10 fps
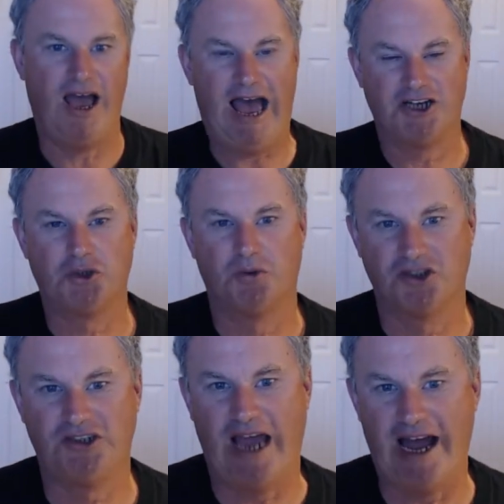actual
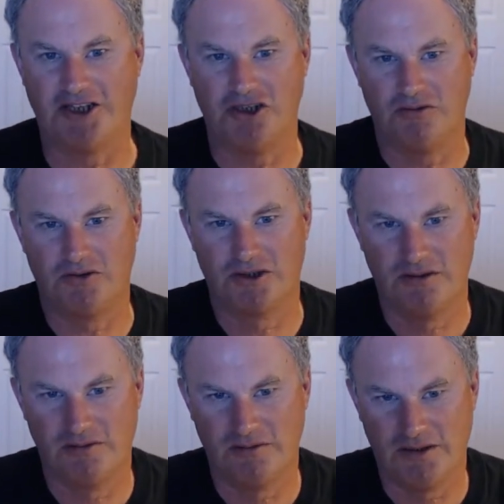statutes.
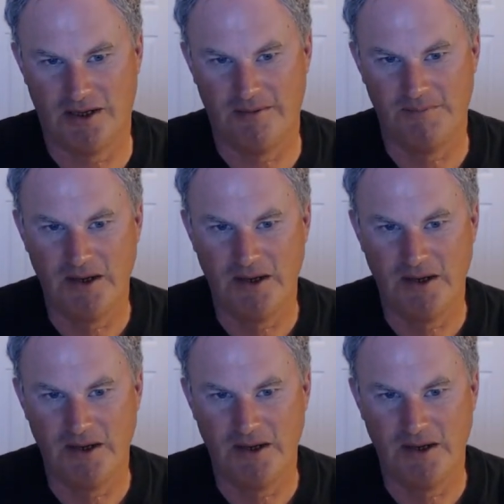Okay.